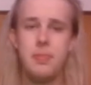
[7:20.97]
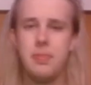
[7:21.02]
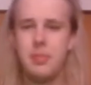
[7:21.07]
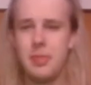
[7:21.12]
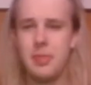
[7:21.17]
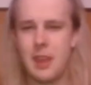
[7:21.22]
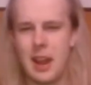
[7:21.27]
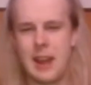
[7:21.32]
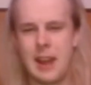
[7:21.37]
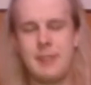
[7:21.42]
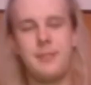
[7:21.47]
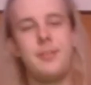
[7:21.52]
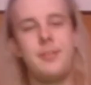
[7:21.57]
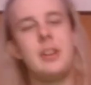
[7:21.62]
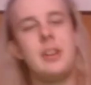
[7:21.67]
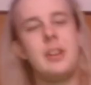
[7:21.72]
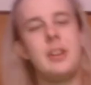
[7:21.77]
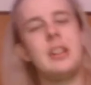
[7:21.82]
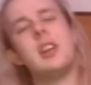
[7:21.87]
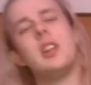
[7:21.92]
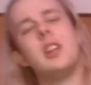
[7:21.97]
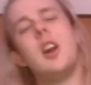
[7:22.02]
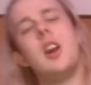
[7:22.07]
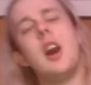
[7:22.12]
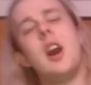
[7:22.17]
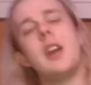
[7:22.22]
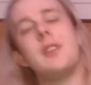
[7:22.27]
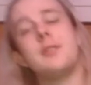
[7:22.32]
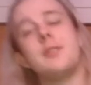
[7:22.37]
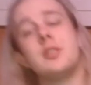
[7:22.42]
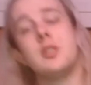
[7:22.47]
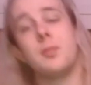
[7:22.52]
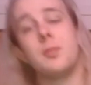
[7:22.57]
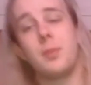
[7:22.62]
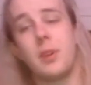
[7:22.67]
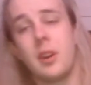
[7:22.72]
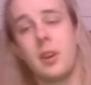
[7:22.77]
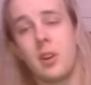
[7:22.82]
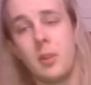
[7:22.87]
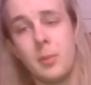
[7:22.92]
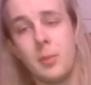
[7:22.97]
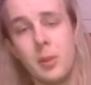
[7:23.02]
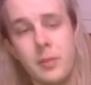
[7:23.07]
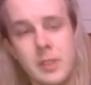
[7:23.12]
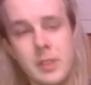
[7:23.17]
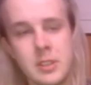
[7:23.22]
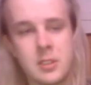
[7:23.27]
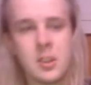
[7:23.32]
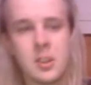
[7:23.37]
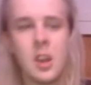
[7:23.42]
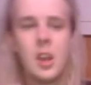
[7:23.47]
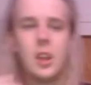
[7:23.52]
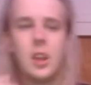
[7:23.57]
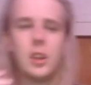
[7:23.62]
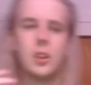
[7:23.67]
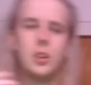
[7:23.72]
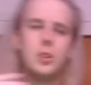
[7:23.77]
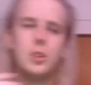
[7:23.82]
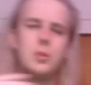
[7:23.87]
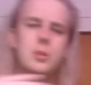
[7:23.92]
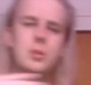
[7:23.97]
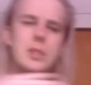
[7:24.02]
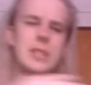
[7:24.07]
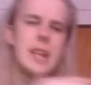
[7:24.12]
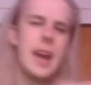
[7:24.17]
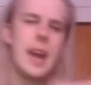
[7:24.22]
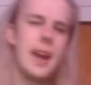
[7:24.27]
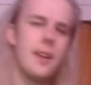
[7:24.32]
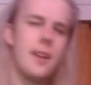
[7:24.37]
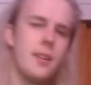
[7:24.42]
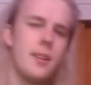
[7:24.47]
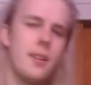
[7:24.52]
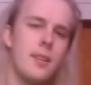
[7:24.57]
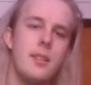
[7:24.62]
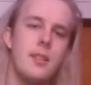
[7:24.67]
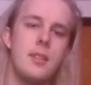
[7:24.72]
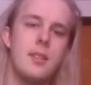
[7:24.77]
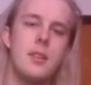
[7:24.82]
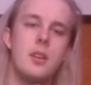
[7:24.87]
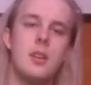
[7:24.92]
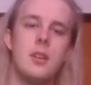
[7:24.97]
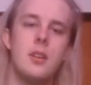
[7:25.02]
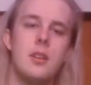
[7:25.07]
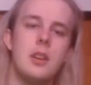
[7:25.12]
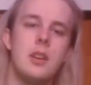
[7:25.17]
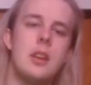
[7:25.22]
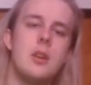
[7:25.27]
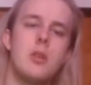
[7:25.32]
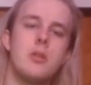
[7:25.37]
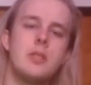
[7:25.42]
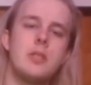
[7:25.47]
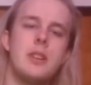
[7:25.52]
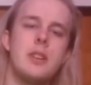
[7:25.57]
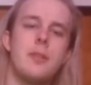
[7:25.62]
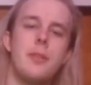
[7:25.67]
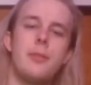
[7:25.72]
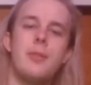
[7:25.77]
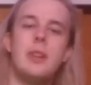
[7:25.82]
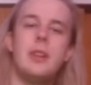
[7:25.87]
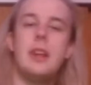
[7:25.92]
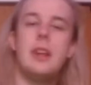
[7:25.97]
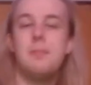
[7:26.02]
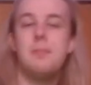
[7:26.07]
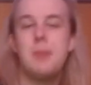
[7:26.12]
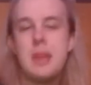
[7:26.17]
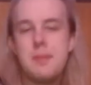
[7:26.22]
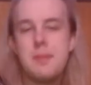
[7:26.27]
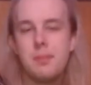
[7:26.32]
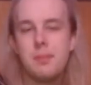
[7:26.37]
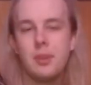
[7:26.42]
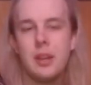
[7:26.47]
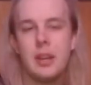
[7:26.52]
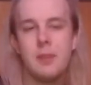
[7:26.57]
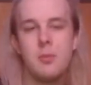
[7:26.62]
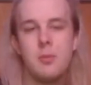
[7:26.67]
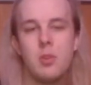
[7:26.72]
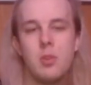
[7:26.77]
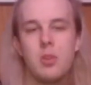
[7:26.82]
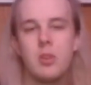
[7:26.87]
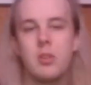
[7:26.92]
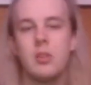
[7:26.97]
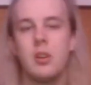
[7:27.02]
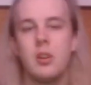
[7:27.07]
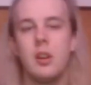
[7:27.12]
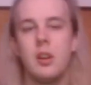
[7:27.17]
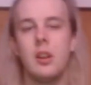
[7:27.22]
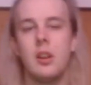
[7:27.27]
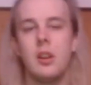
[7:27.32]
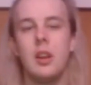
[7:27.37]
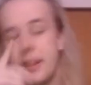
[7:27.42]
I feel like a lot of superhero movies lose that. The heroes never feel like people anymore a lot of